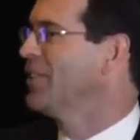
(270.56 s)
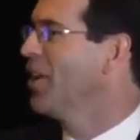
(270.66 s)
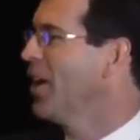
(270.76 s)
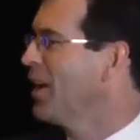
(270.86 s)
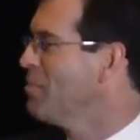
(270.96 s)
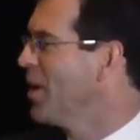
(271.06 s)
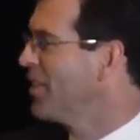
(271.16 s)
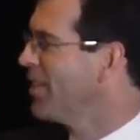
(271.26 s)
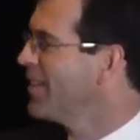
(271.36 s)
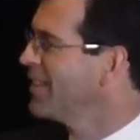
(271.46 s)
talk
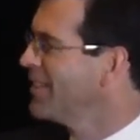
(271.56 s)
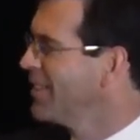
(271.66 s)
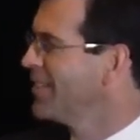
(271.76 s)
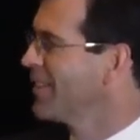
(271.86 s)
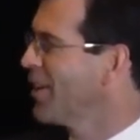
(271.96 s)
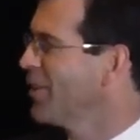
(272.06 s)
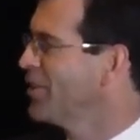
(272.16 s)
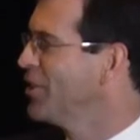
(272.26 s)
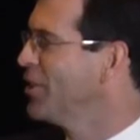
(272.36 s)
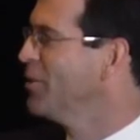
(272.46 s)
about the things he's
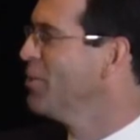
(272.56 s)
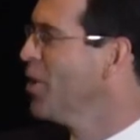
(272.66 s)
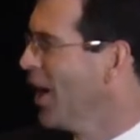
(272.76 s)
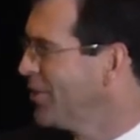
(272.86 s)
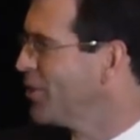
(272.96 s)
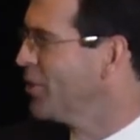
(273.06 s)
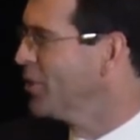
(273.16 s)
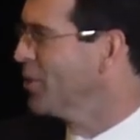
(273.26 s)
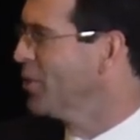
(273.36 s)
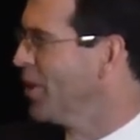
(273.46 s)
encouraging you not to
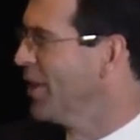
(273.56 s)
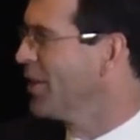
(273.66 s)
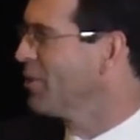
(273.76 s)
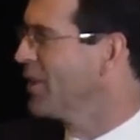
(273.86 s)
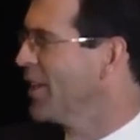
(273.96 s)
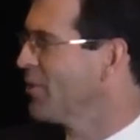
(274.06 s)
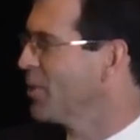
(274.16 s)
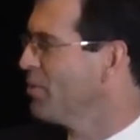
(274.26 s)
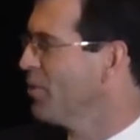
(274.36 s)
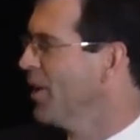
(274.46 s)
do on the
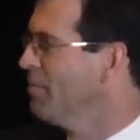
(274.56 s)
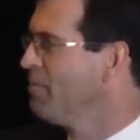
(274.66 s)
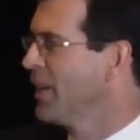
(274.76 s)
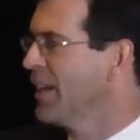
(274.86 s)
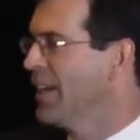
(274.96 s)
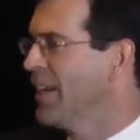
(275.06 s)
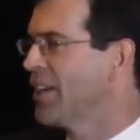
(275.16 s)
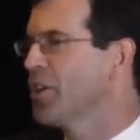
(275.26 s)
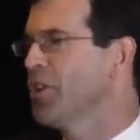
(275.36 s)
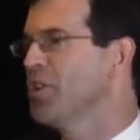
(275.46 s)
reentry front,
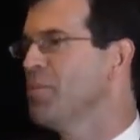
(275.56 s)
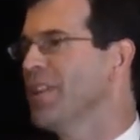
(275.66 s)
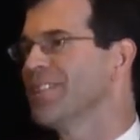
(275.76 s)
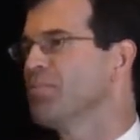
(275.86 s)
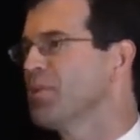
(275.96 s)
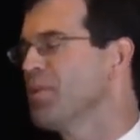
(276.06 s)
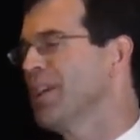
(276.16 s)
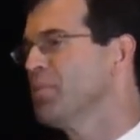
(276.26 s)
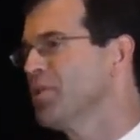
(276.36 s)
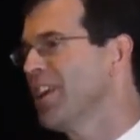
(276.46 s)
it occurred to me that's
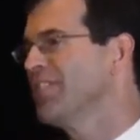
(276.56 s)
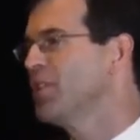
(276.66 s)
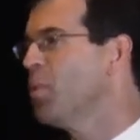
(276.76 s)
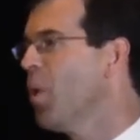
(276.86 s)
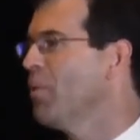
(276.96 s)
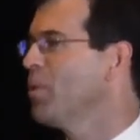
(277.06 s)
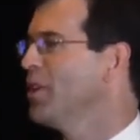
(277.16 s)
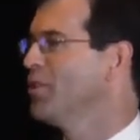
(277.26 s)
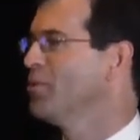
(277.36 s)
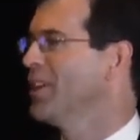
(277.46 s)
precisely what
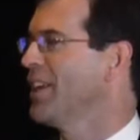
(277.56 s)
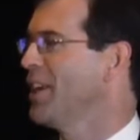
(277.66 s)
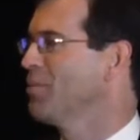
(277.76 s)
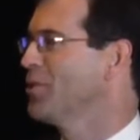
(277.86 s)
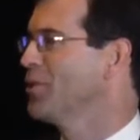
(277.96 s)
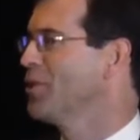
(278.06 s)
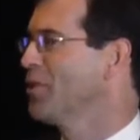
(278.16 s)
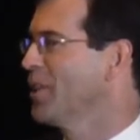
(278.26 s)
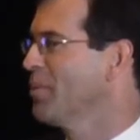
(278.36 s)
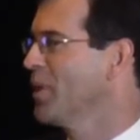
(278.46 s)
we do in New Hampshire
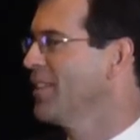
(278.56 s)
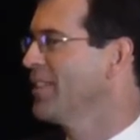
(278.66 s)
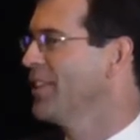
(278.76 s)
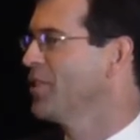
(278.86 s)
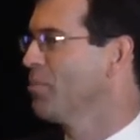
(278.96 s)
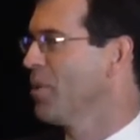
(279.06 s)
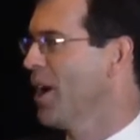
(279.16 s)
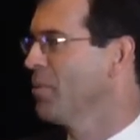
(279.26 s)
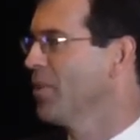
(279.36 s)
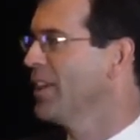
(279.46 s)
during the presidential
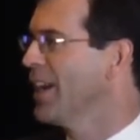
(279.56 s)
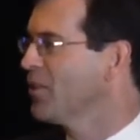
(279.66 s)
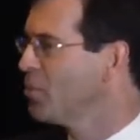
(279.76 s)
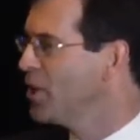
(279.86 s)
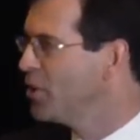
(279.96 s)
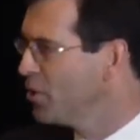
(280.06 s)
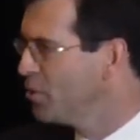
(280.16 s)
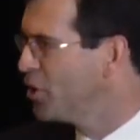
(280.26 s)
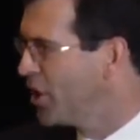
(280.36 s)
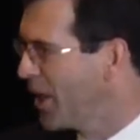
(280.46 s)
primary. Yes, we
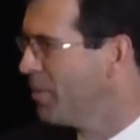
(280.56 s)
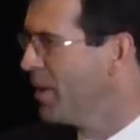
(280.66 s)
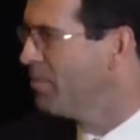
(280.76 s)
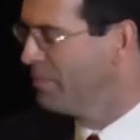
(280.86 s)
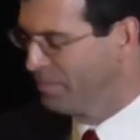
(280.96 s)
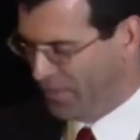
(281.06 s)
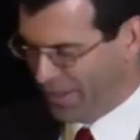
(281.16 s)
do shame them.